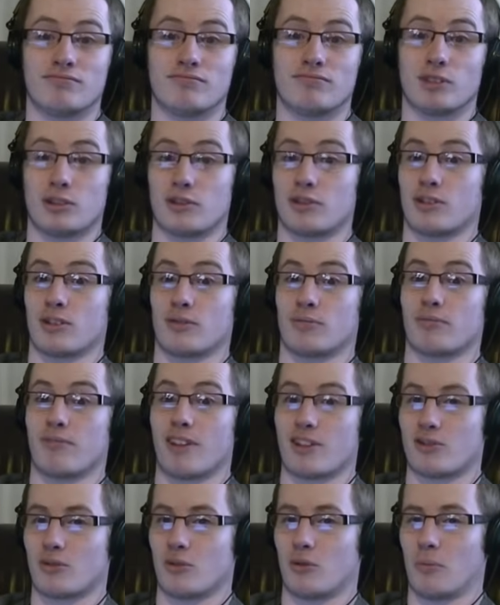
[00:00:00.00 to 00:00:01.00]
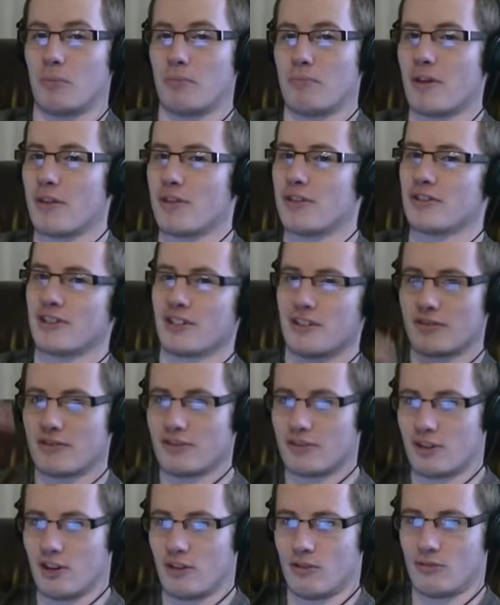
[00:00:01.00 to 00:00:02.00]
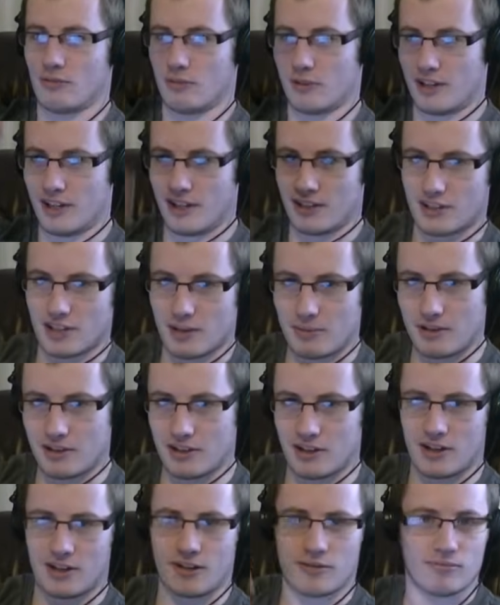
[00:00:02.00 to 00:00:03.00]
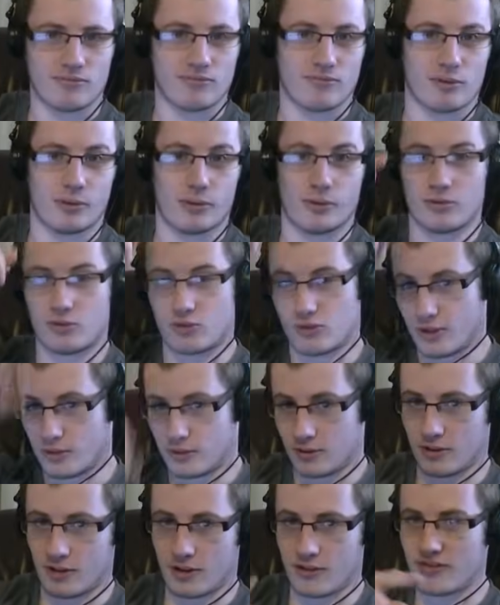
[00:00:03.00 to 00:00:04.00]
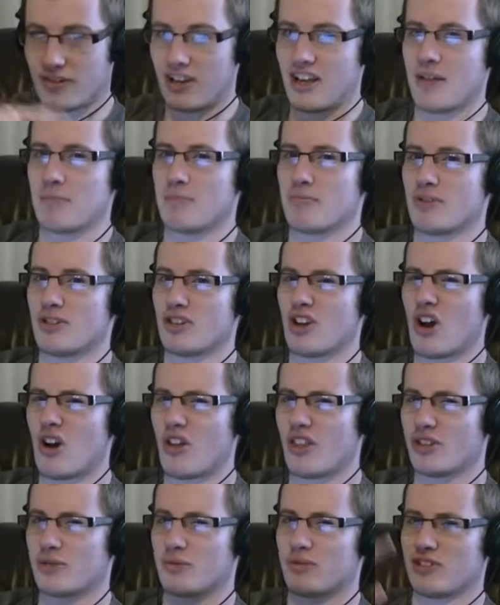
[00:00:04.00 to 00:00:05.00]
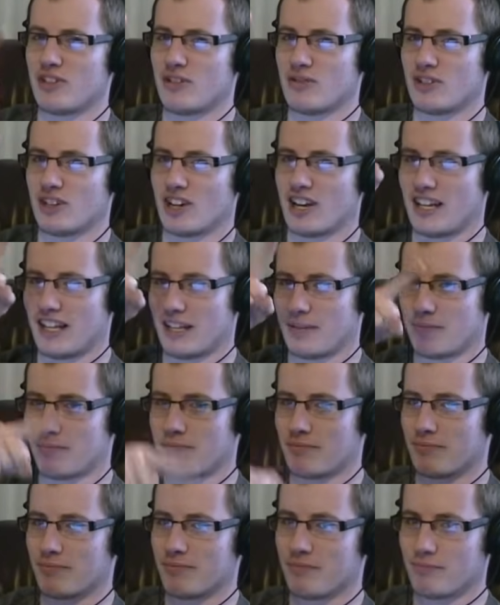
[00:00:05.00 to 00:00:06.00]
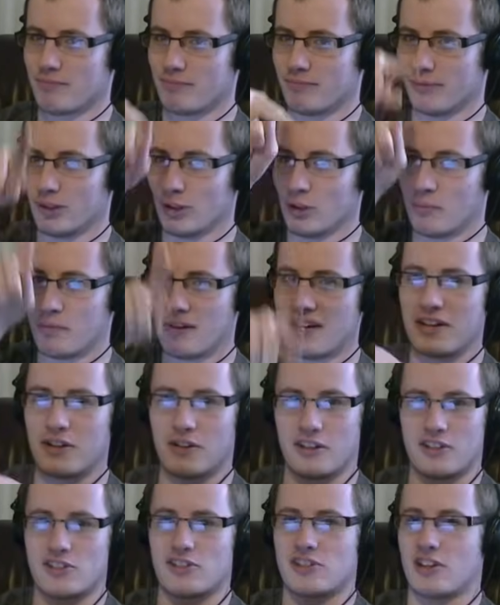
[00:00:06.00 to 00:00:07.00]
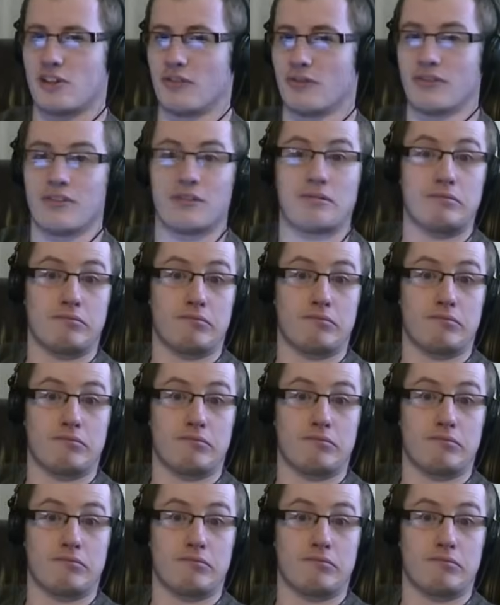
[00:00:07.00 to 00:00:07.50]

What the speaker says: But, you know, that's the whole myth, isn't it? Go in one end, come out the other, straight through the earth. But no, this one seems to kind of like loop in on itself.